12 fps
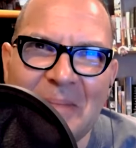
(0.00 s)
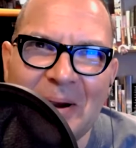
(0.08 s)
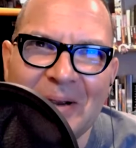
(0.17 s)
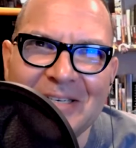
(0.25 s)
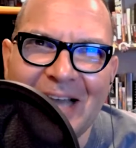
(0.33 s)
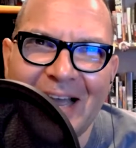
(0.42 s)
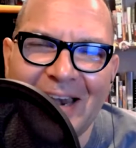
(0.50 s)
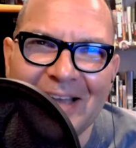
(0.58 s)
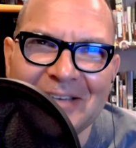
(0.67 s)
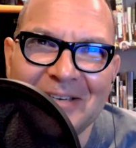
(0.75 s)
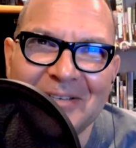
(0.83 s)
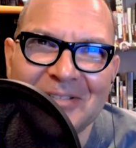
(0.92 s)
American
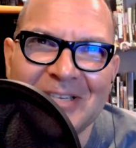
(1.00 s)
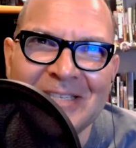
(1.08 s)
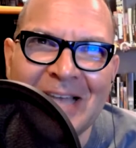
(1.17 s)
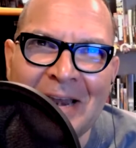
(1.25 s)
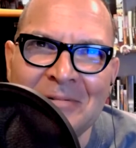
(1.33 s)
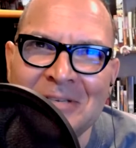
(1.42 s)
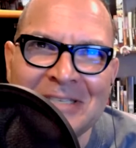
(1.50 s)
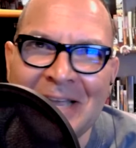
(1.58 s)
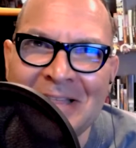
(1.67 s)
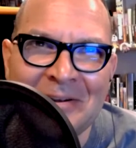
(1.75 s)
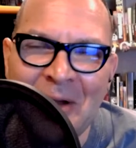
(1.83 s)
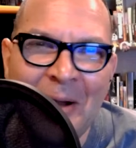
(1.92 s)
Dialectical Society, which is
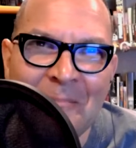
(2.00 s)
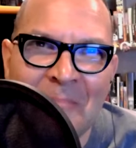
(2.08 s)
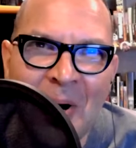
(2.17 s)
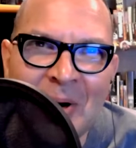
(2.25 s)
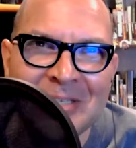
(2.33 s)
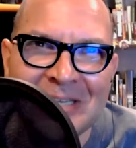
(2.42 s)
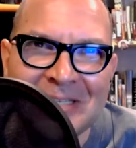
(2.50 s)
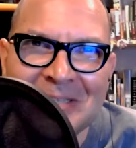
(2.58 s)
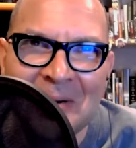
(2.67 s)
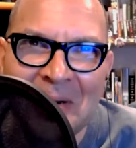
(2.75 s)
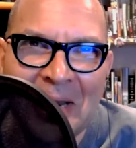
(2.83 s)
like they're not Marxists, they're